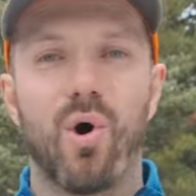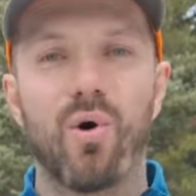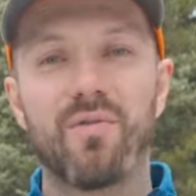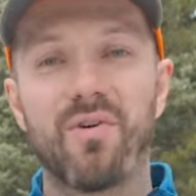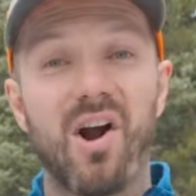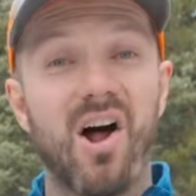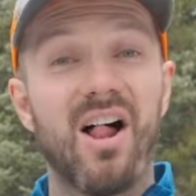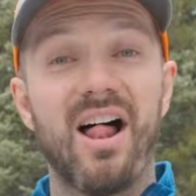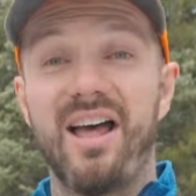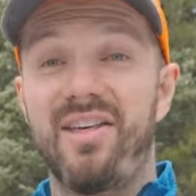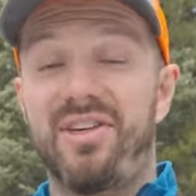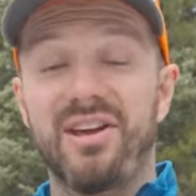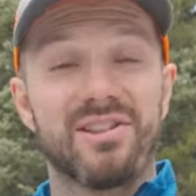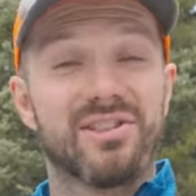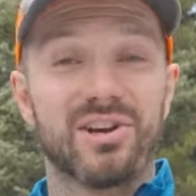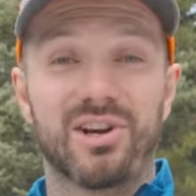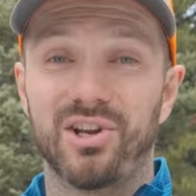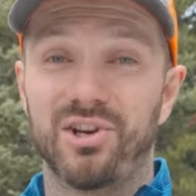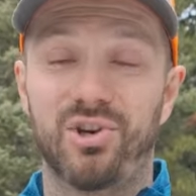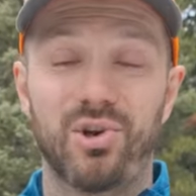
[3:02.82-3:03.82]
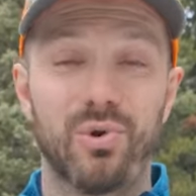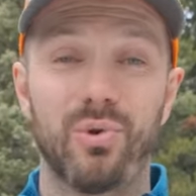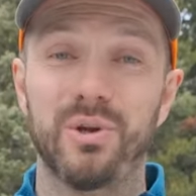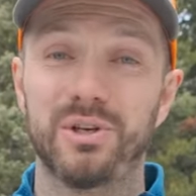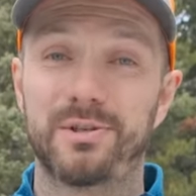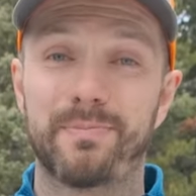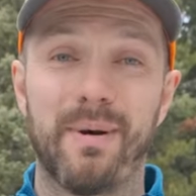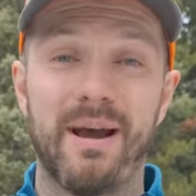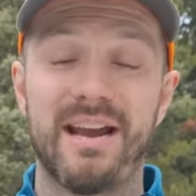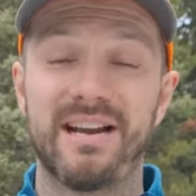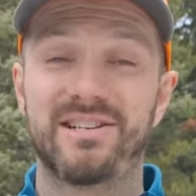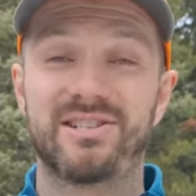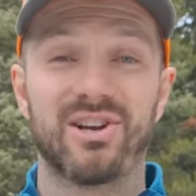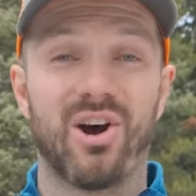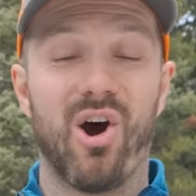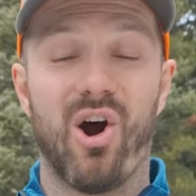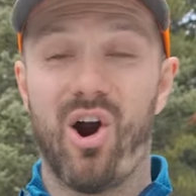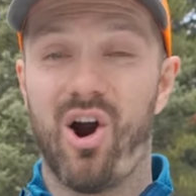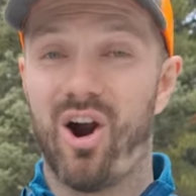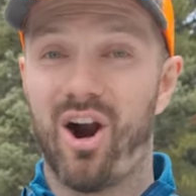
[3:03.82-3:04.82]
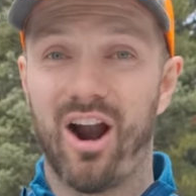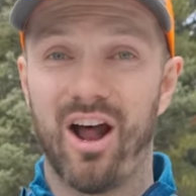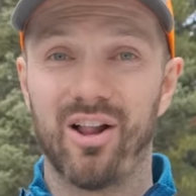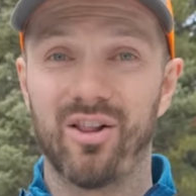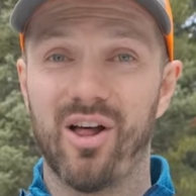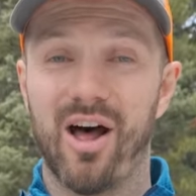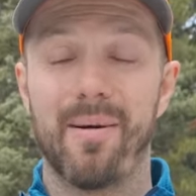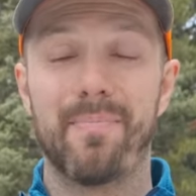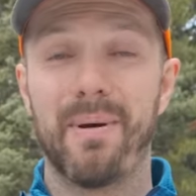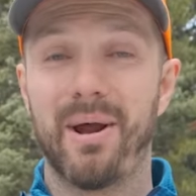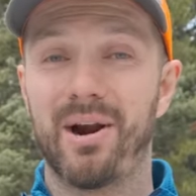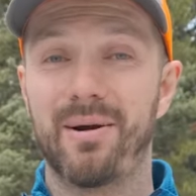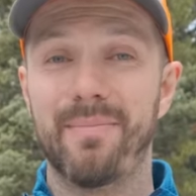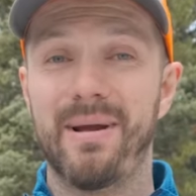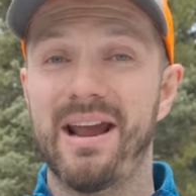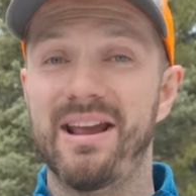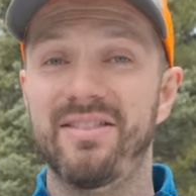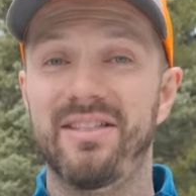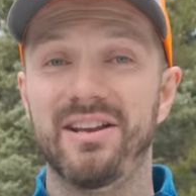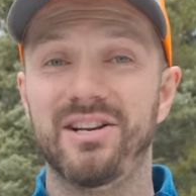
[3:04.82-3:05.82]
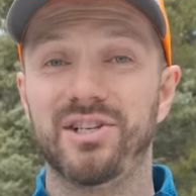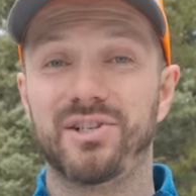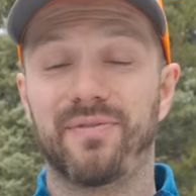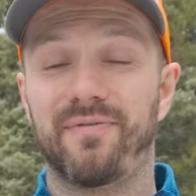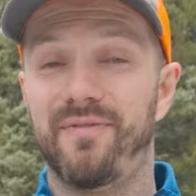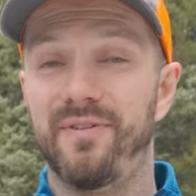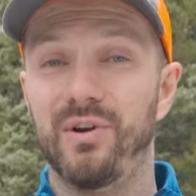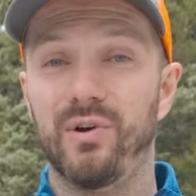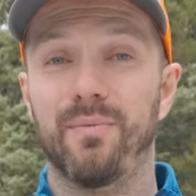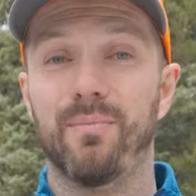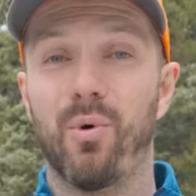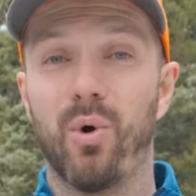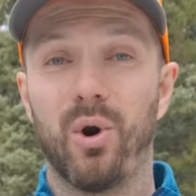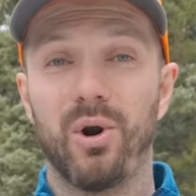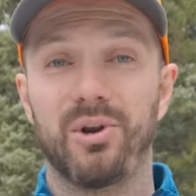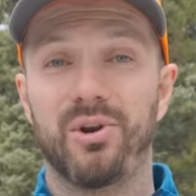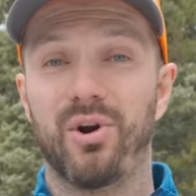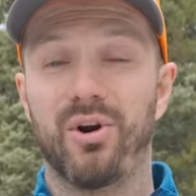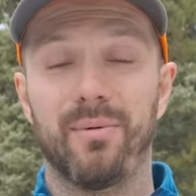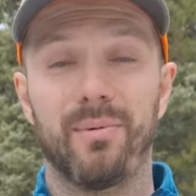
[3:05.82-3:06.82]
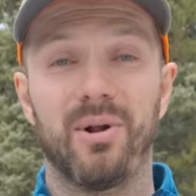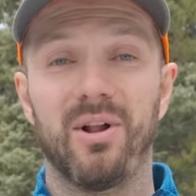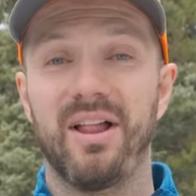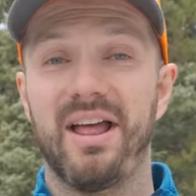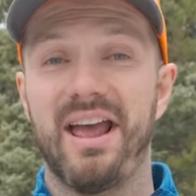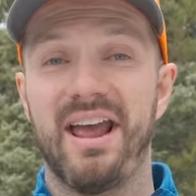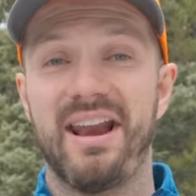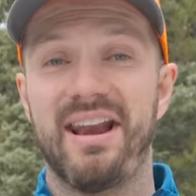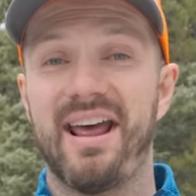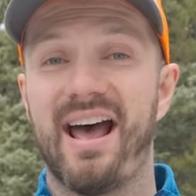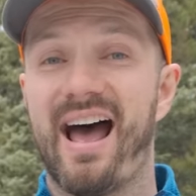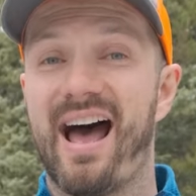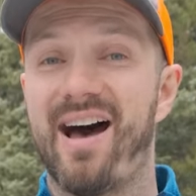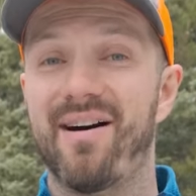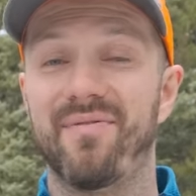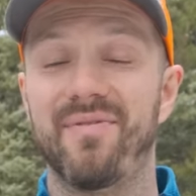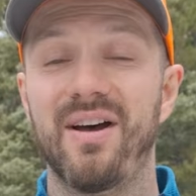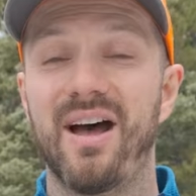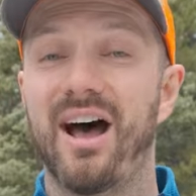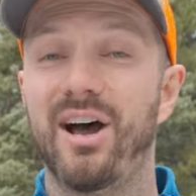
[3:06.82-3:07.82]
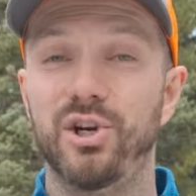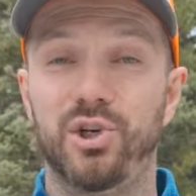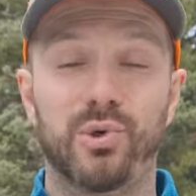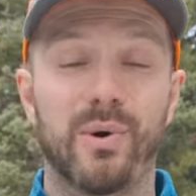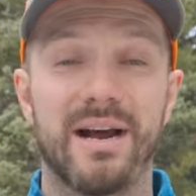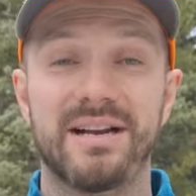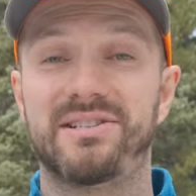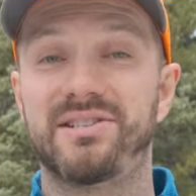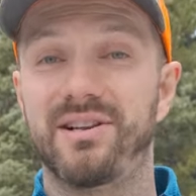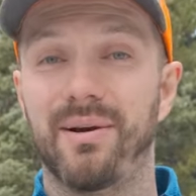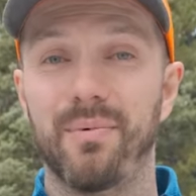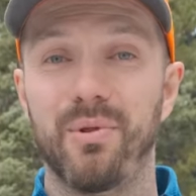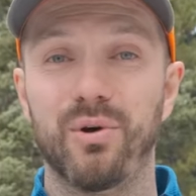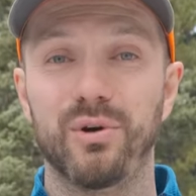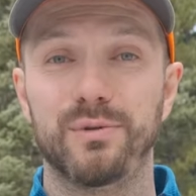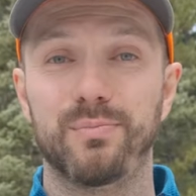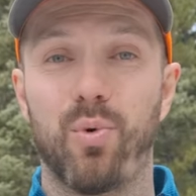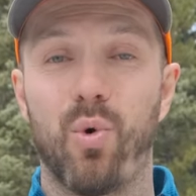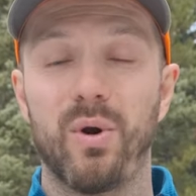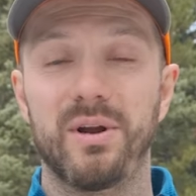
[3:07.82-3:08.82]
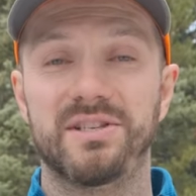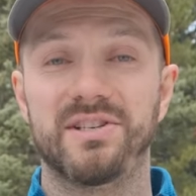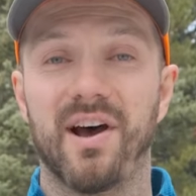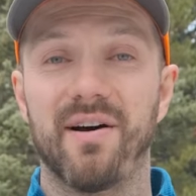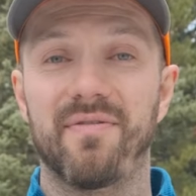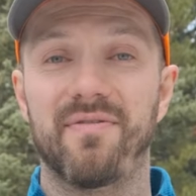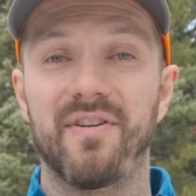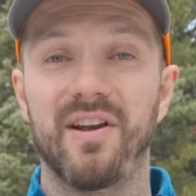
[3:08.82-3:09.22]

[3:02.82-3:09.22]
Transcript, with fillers: Overall, I think the Kahtoola spikes are a lot better made. They just feel feel more durable and have addressed some of those points of